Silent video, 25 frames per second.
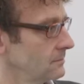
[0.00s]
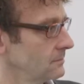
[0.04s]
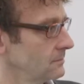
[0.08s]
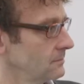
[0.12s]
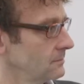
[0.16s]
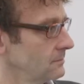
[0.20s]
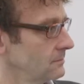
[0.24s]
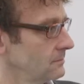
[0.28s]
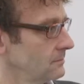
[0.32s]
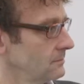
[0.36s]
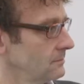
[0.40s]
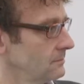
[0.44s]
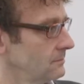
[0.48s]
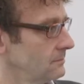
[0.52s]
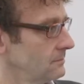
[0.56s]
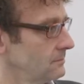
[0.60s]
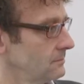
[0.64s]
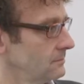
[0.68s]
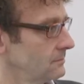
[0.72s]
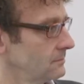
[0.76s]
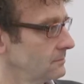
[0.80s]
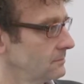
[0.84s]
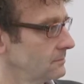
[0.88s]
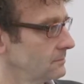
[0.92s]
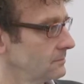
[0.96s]

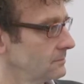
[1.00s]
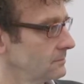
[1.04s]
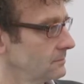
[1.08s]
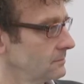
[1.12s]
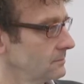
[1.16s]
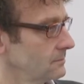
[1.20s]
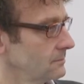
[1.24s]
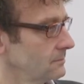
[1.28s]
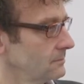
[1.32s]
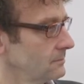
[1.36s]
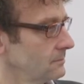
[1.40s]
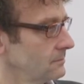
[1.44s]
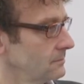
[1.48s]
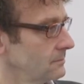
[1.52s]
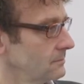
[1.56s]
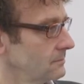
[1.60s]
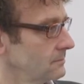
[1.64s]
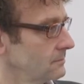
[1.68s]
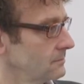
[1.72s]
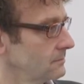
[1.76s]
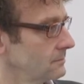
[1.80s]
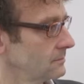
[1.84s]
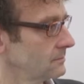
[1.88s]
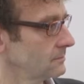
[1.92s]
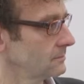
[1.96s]

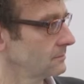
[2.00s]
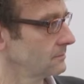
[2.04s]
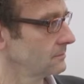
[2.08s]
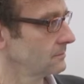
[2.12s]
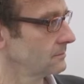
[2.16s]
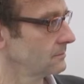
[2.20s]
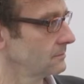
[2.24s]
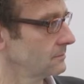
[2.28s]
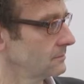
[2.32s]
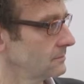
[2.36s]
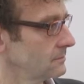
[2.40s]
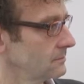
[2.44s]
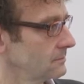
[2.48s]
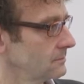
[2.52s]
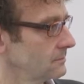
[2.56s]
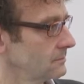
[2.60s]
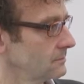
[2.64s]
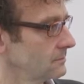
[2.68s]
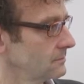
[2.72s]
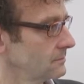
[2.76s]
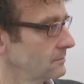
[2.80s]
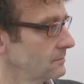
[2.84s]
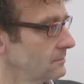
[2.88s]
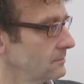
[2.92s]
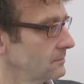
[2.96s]

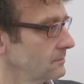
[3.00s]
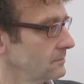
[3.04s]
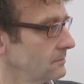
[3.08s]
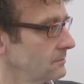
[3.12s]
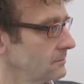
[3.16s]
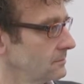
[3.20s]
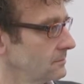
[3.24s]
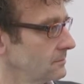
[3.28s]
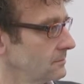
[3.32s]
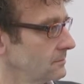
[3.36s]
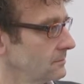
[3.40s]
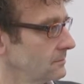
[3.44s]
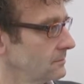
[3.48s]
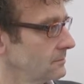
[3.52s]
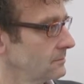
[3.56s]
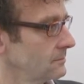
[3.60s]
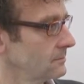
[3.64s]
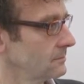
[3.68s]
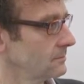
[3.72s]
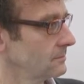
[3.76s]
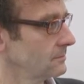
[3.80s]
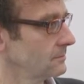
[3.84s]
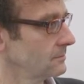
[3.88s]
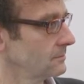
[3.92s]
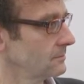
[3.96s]

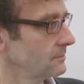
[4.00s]
(silent)